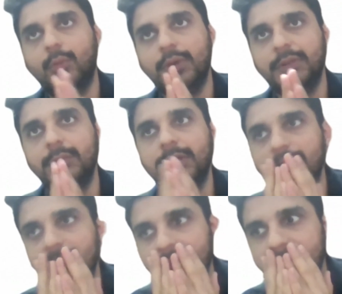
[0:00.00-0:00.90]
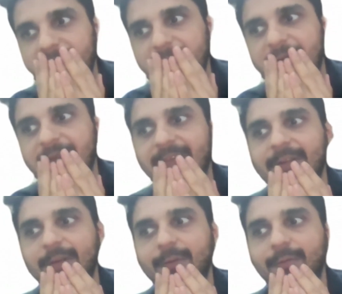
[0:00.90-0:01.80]
What it means is
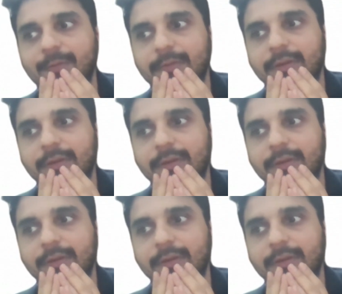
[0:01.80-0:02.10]
instead of